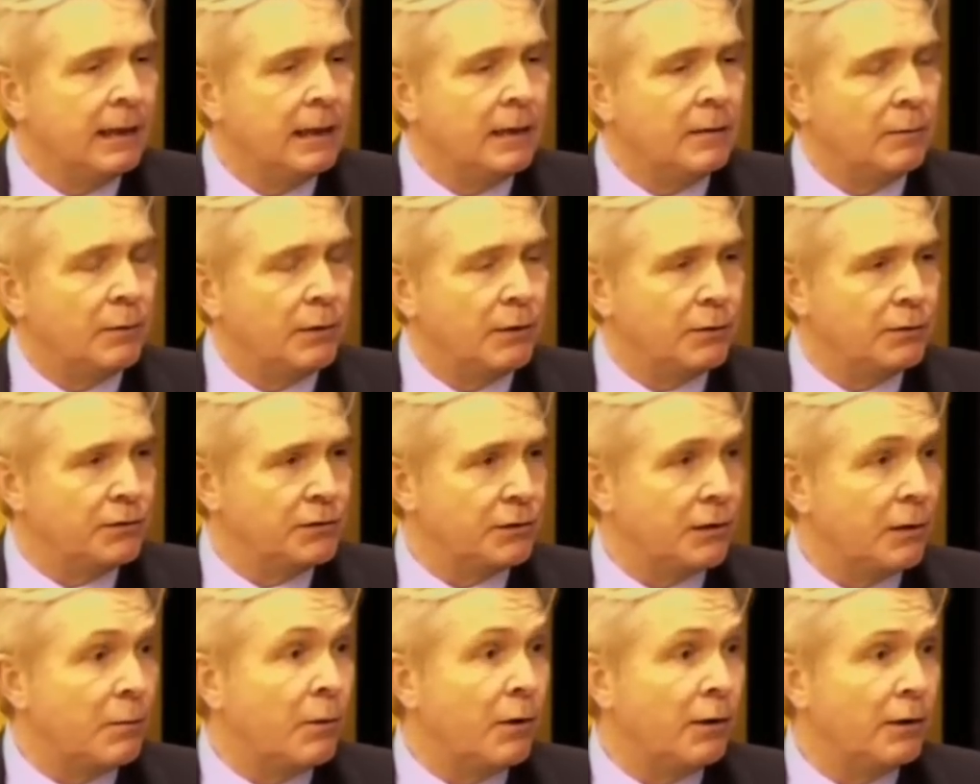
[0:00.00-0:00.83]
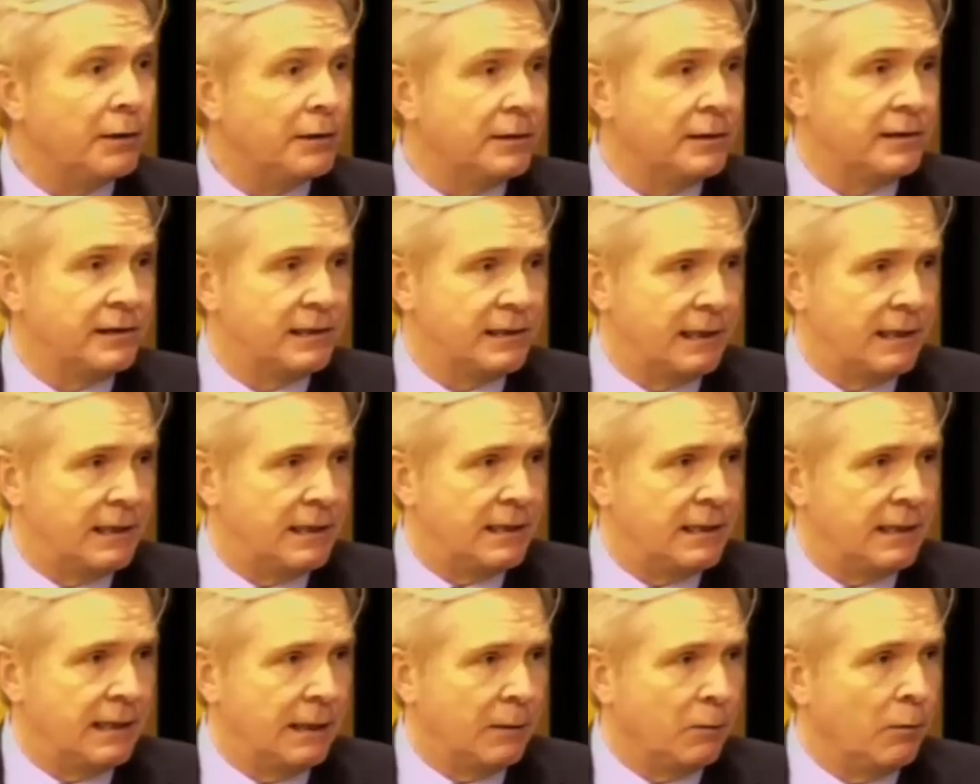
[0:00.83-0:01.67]
but also a modern city,
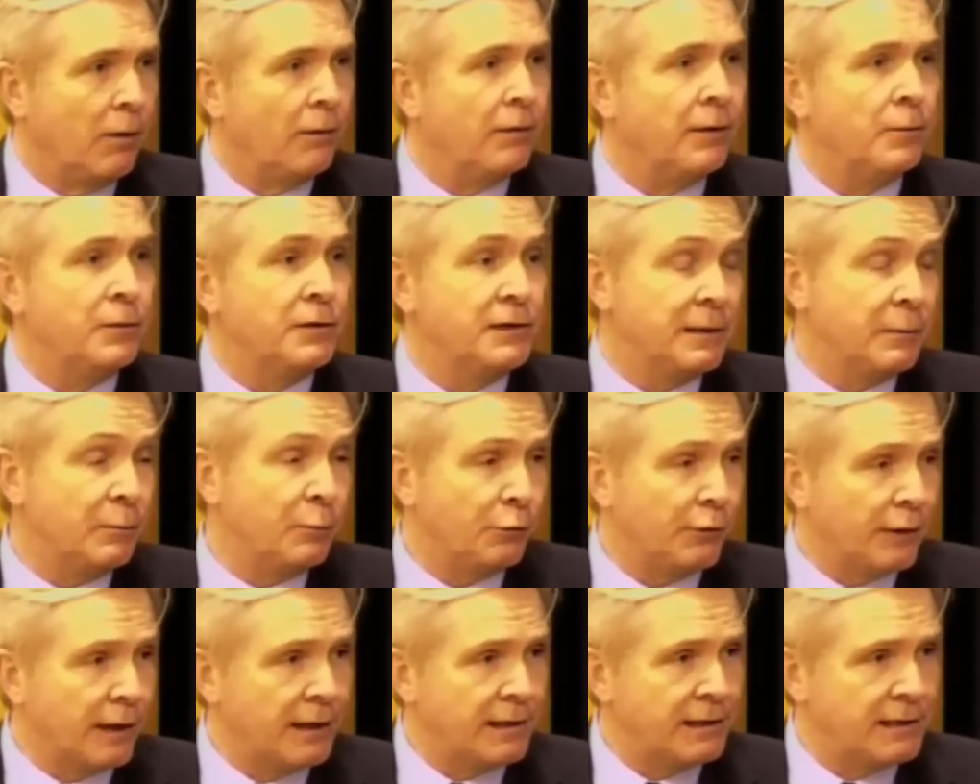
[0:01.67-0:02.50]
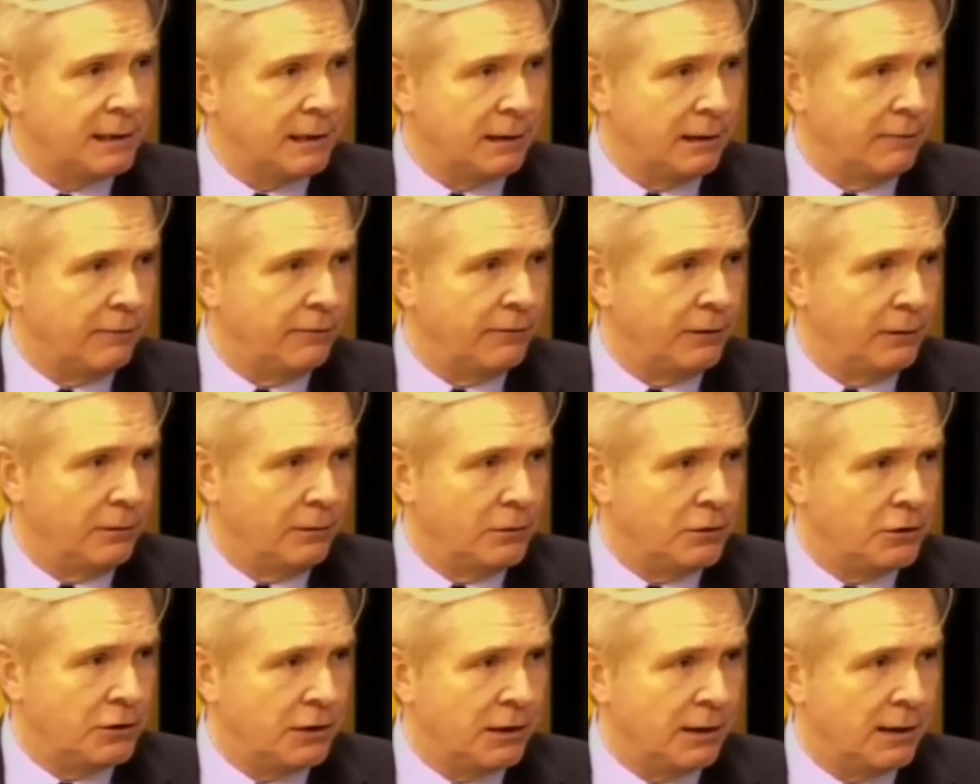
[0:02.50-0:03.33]
one that was embracing the
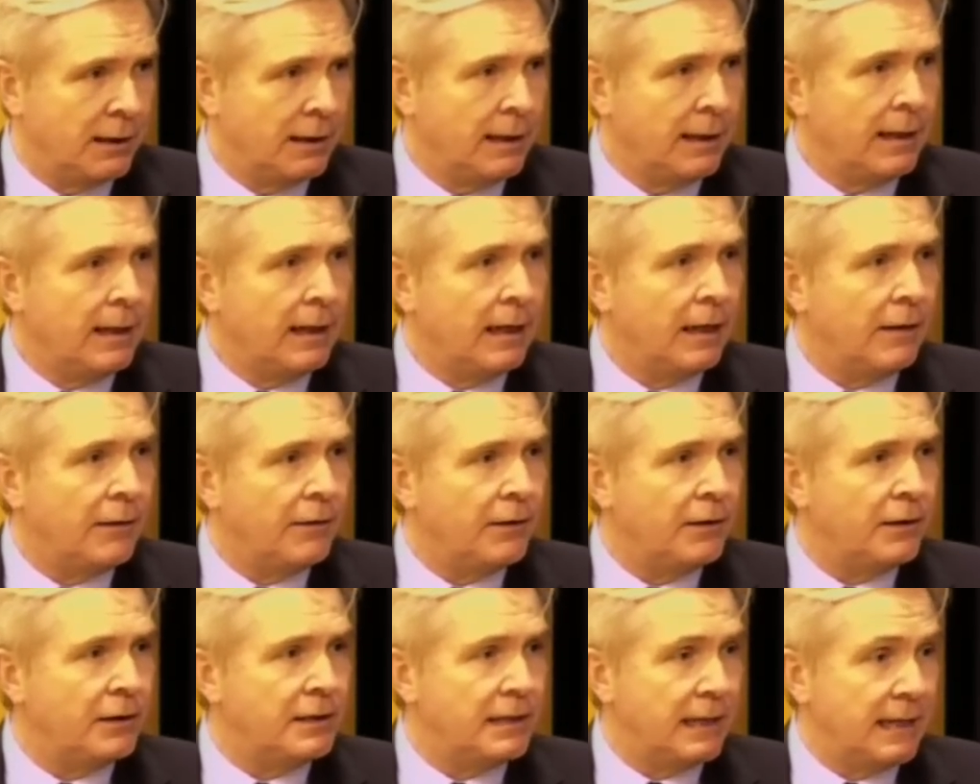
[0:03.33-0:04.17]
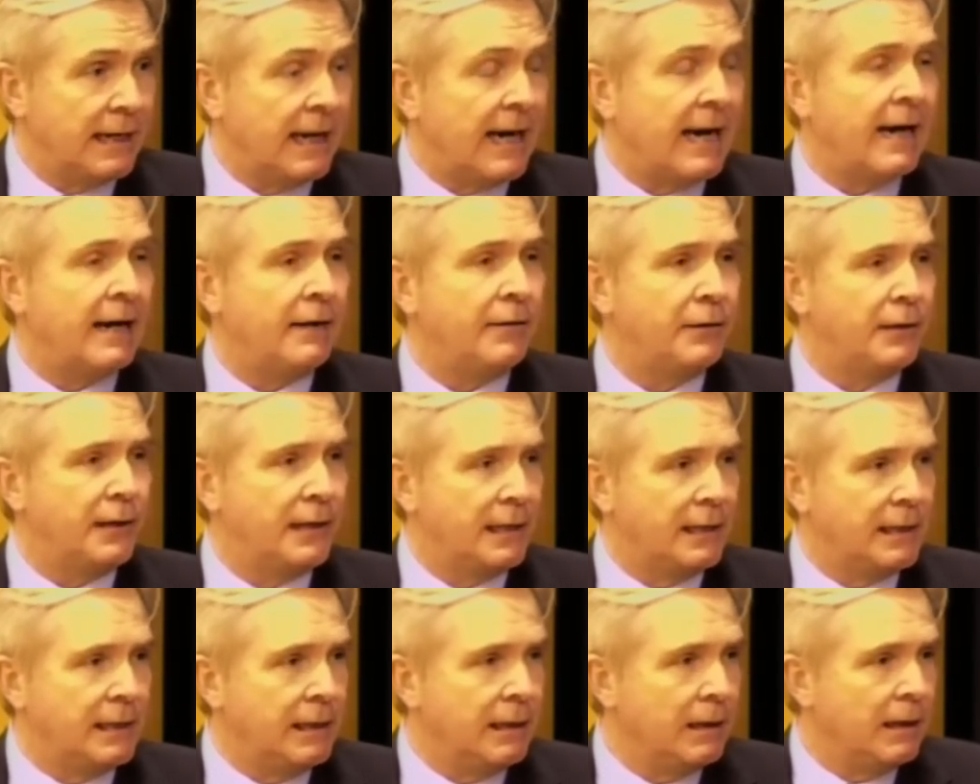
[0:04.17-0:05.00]
future, and that it had
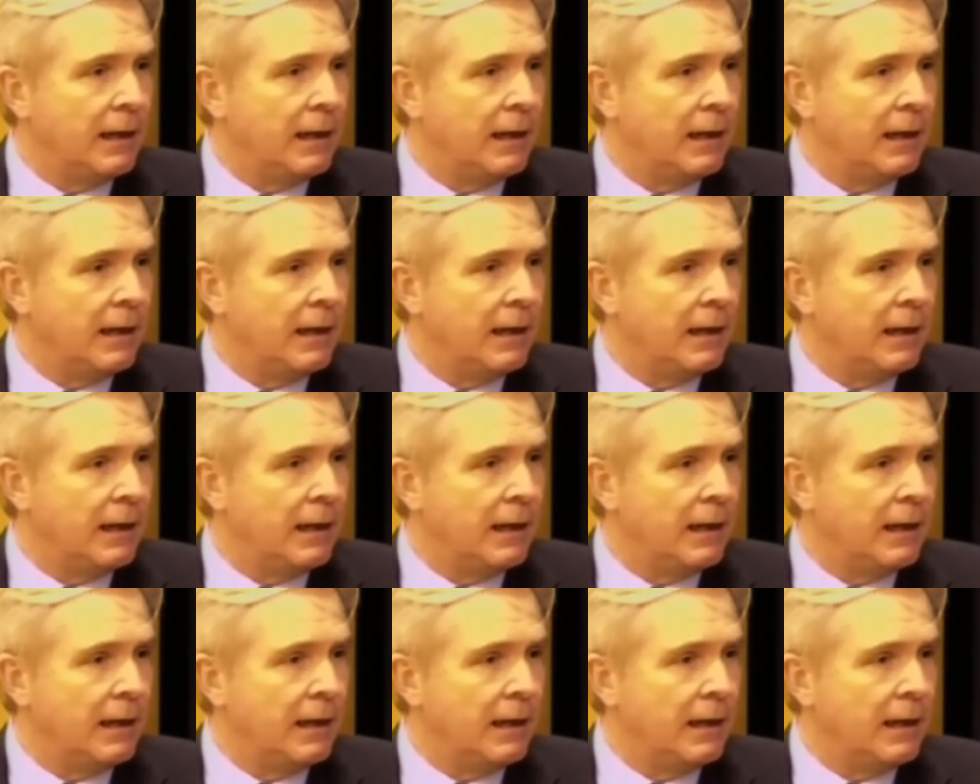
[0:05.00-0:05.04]
the,